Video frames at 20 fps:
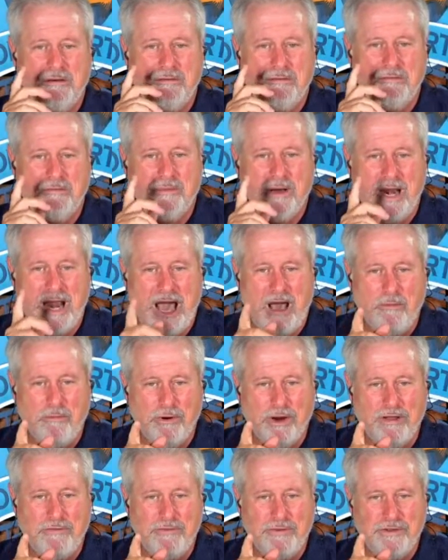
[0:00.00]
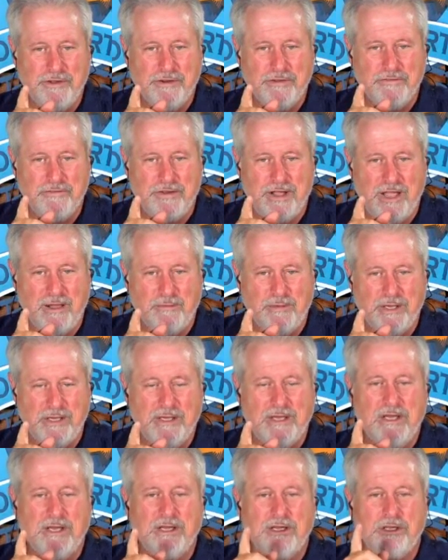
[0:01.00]
But I'll pray for your family.
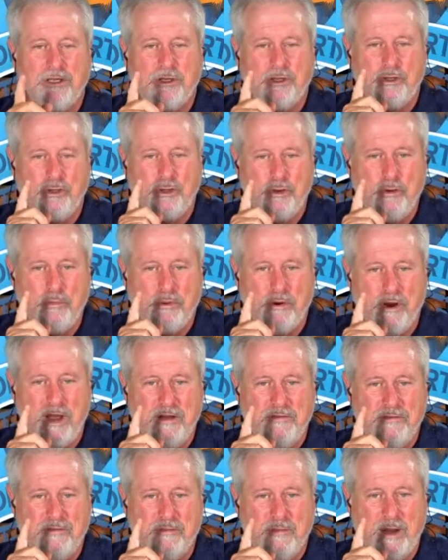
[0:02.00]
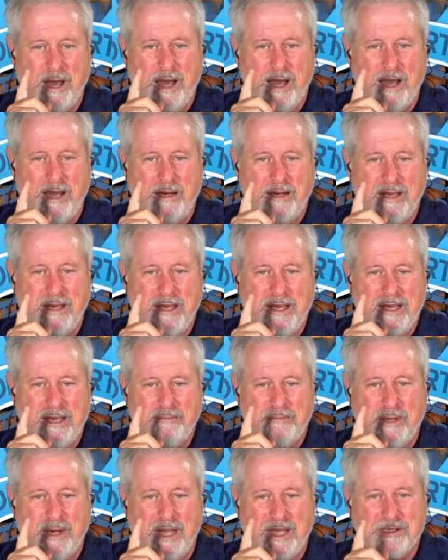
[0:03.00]
You pray for mine.
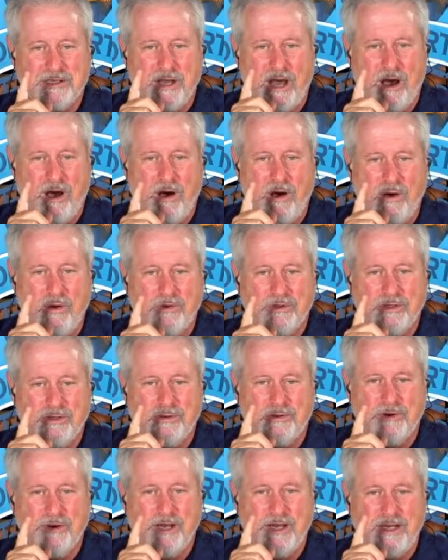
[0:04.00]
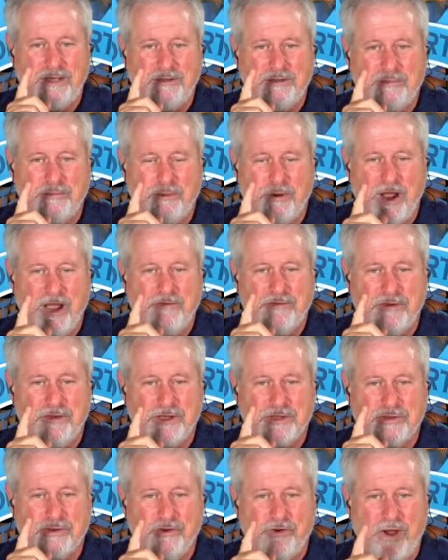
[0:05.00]
But let's all agree to pray for
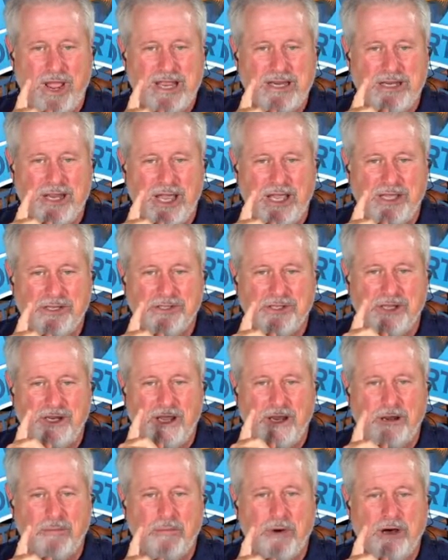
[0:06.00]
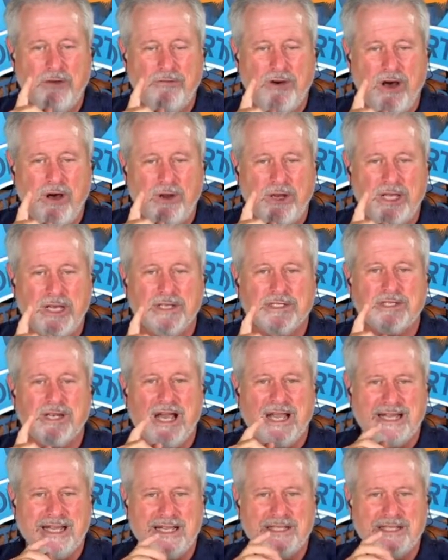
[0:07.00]
this great nation, and above all else, like I